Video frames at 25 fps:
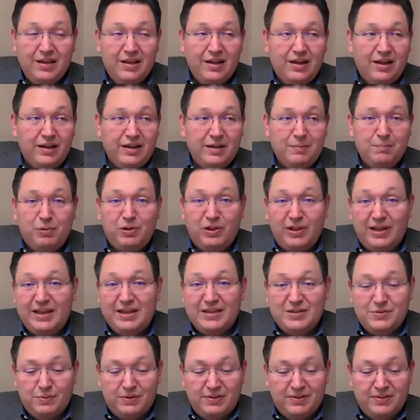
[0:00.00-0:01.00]
in
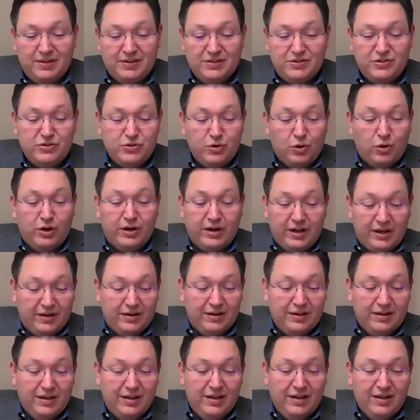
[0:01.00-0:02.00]
place when this started.
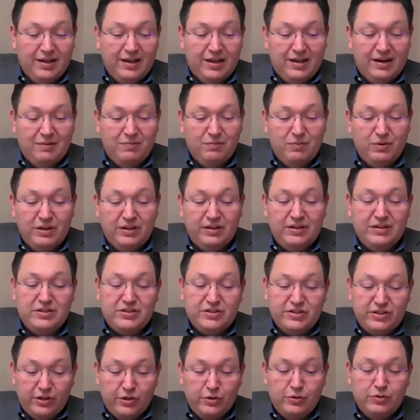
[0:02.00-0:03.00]
And it really
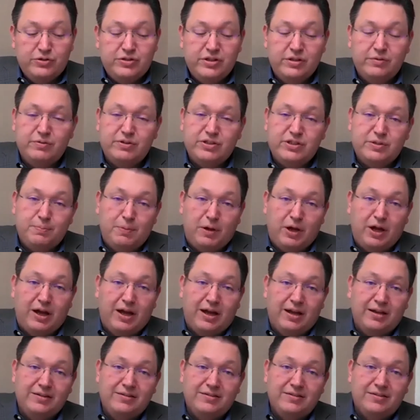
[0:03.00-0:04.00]
slows the
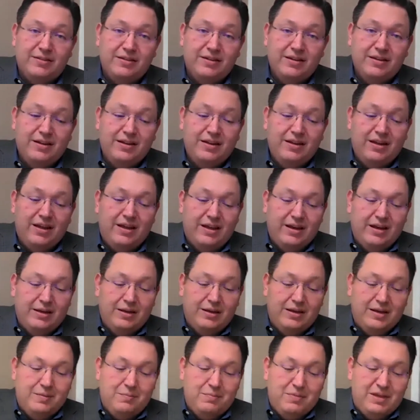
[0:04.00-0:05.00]
response. And
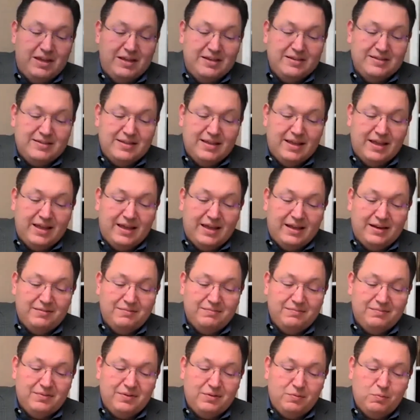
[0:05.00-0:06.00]
it means that
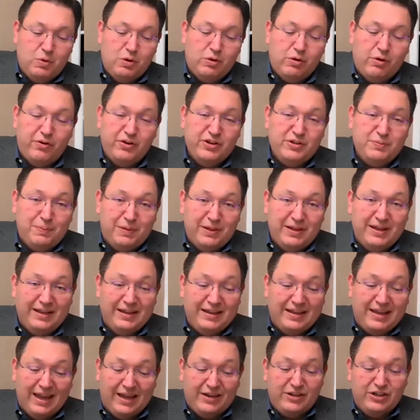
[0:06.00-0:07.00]
we're always playing
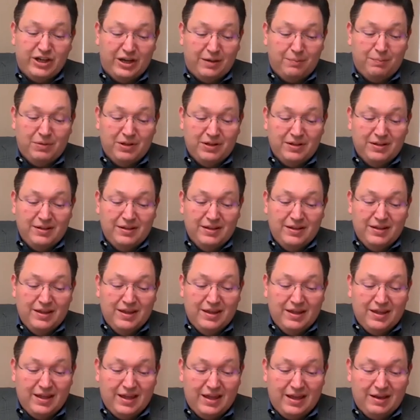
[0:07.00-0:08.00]
catch up.
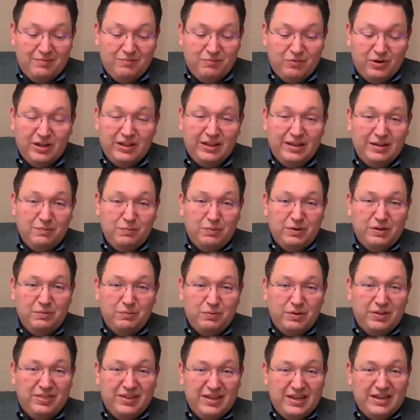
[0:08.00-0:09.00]
And really,
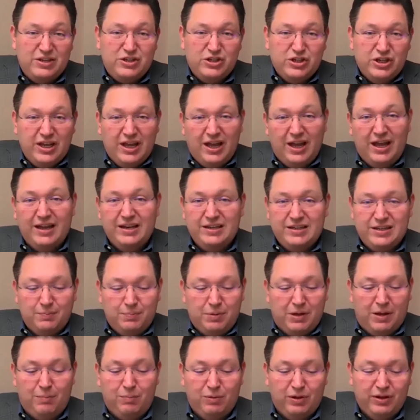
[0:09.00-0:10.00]
with each cut to
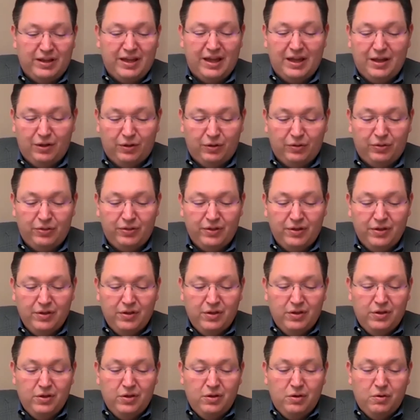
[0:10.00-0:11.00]
public health,
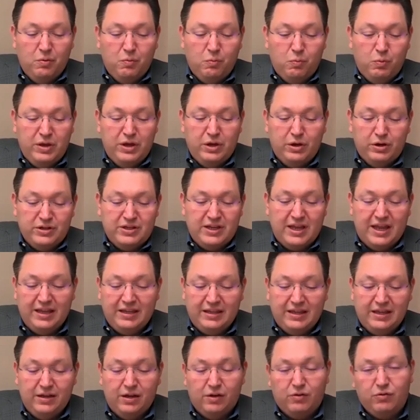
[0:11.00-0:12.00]
we are
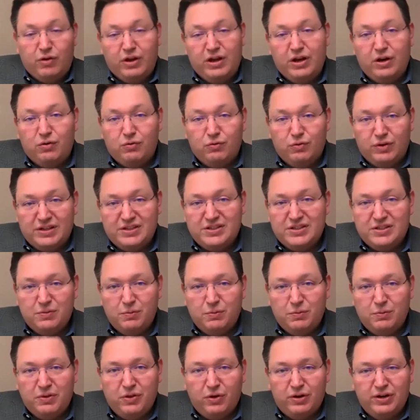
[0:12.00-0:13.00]
taking a greater risk
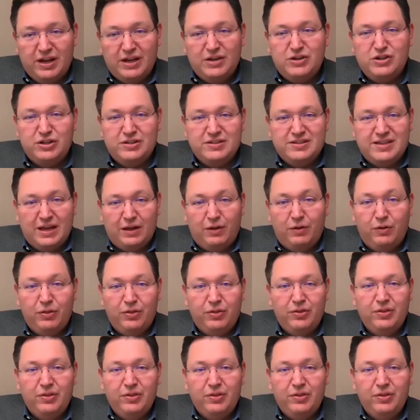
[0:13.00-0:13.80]
with our nation's health.